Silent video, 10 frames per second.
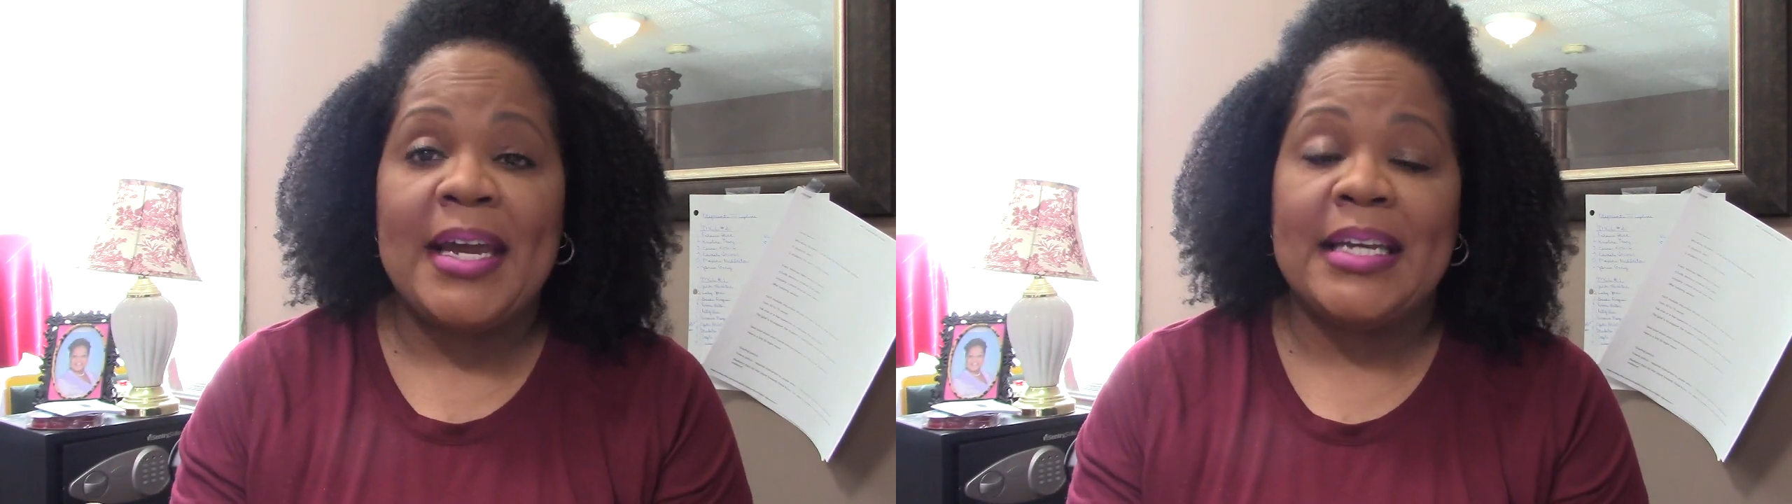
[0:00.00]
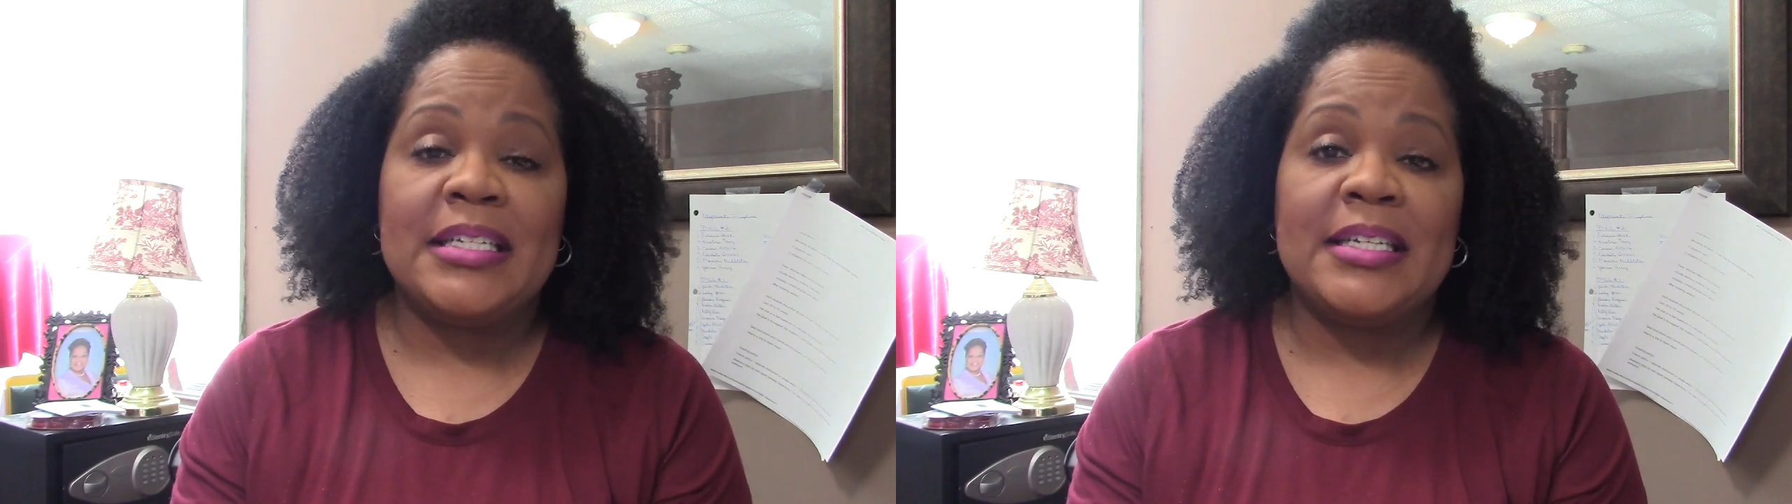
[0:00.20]
I
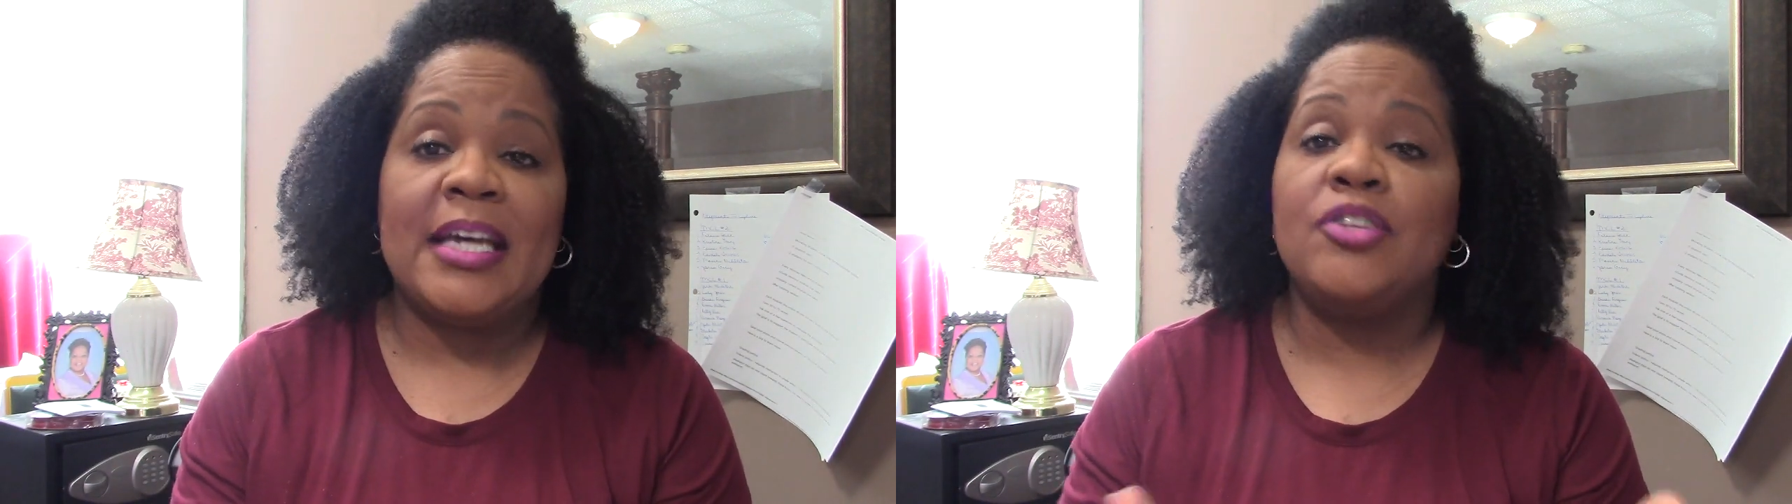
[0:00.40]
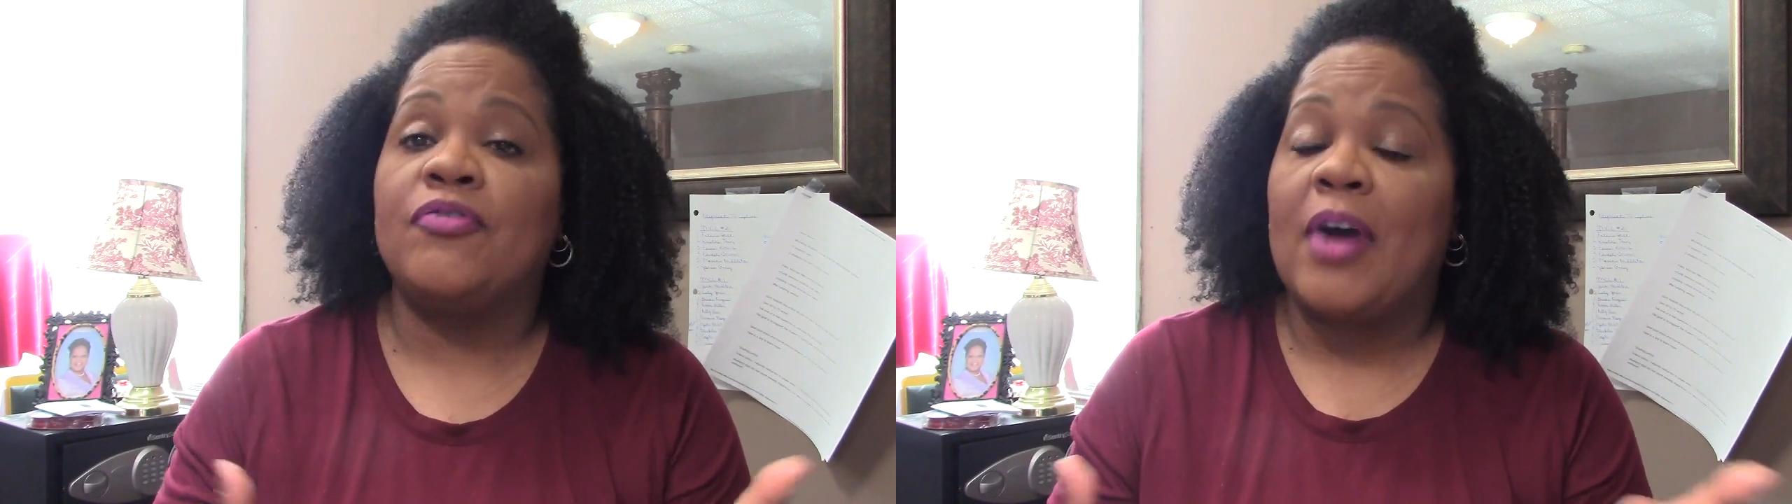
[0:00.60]
can tell
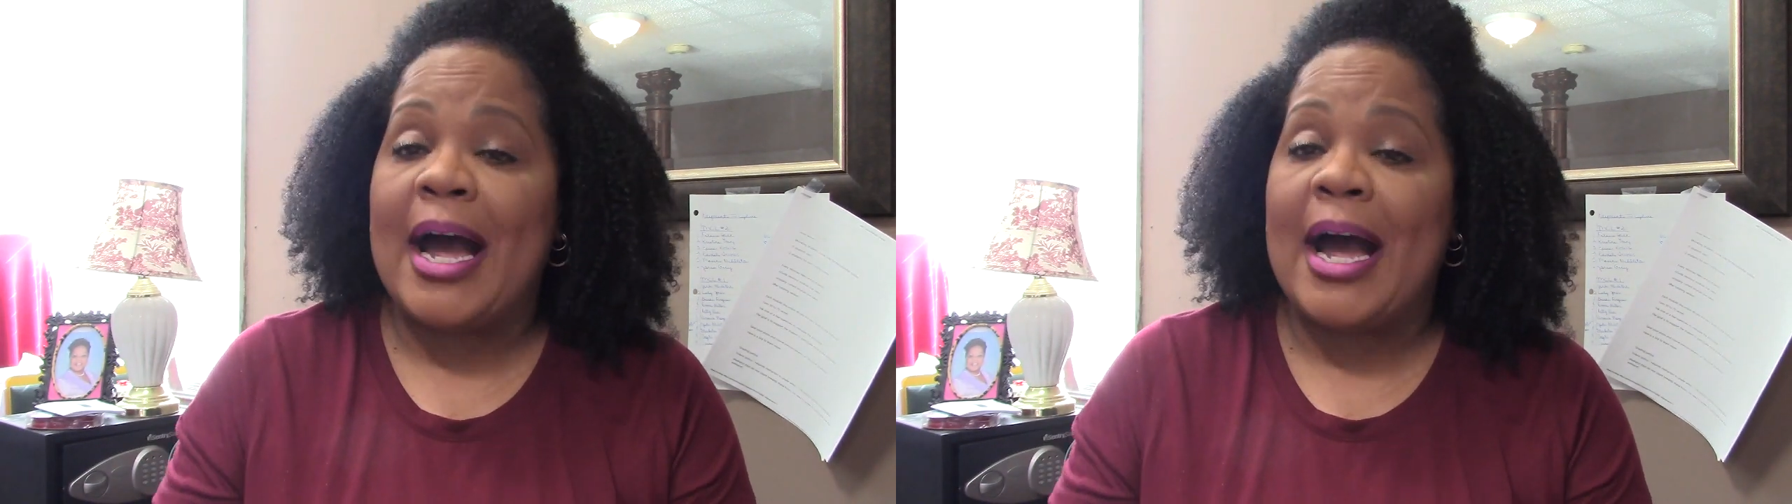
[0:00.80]
you for